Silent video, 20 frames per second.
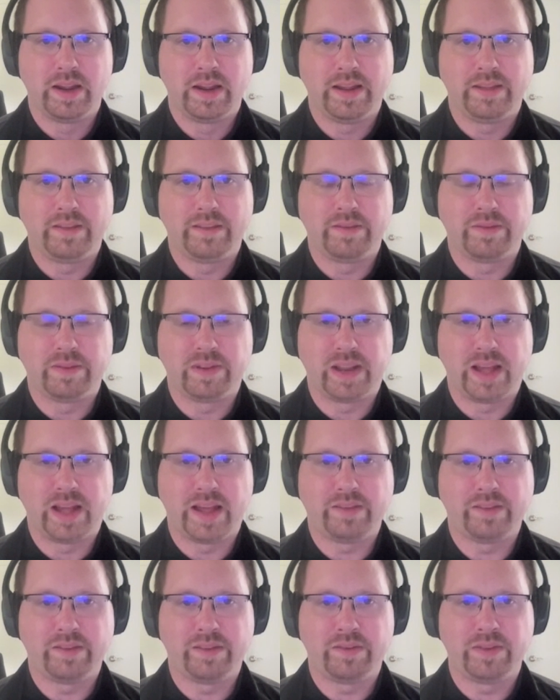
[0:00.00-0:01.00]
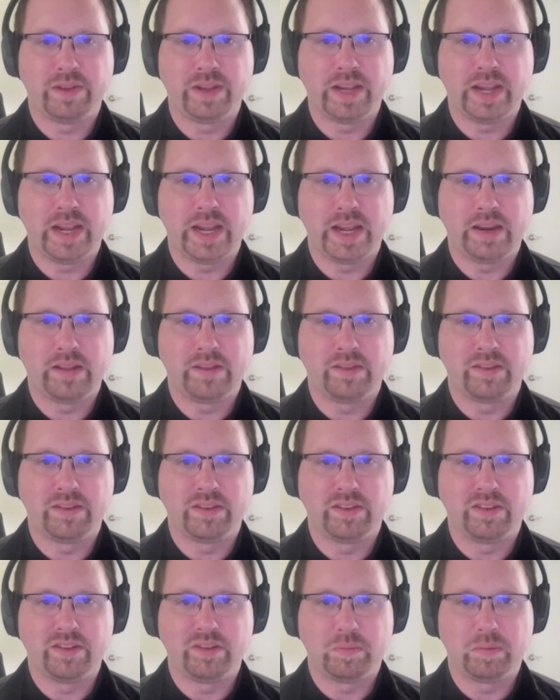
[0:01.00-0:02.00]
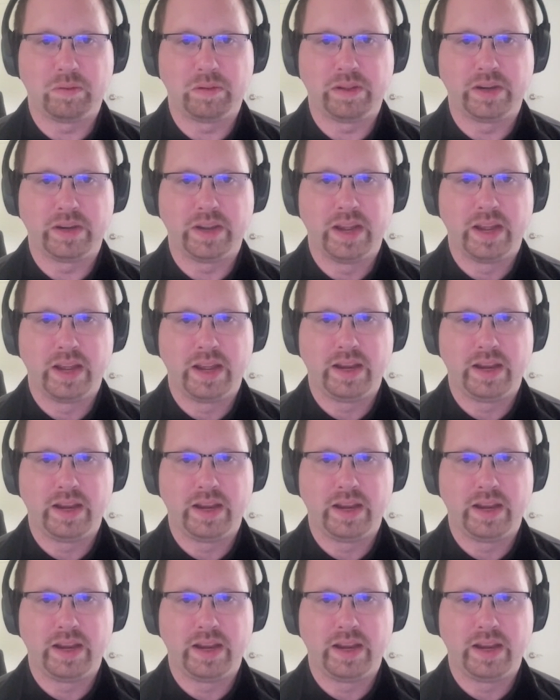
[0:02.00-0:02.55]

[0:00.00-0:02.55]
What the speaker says: It's a philosophy and it's a discipline,